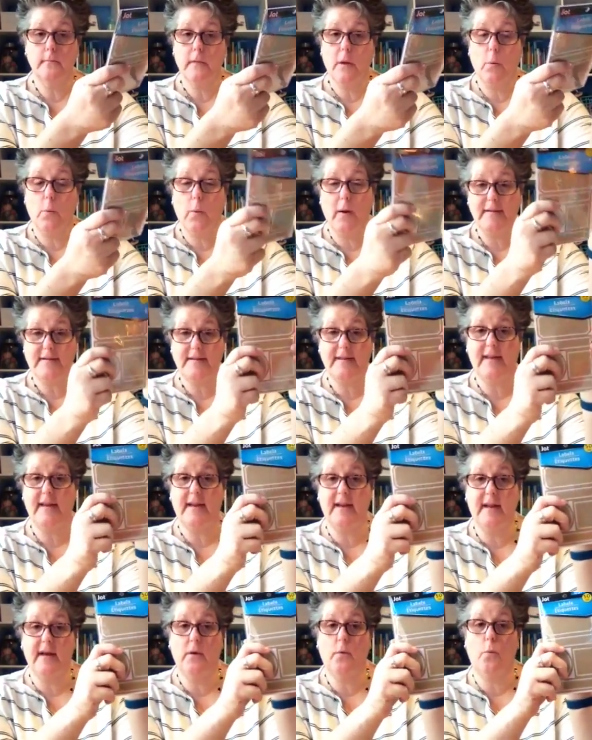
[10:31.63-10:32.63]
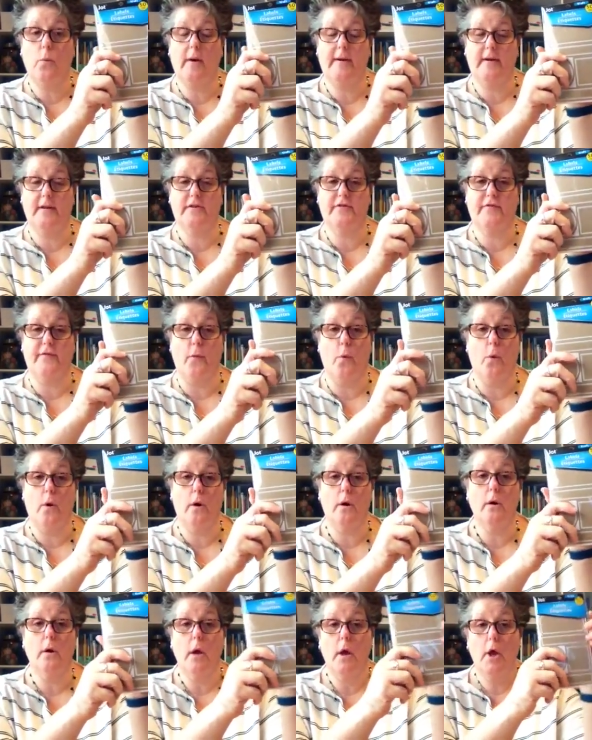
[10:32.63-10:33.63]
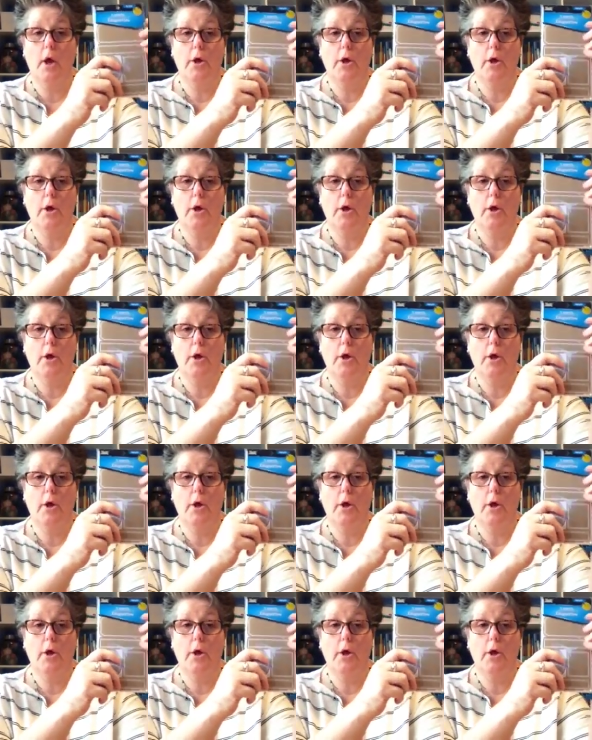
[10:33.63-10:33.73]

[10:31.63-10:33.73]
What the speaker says: what's in it, what it's for.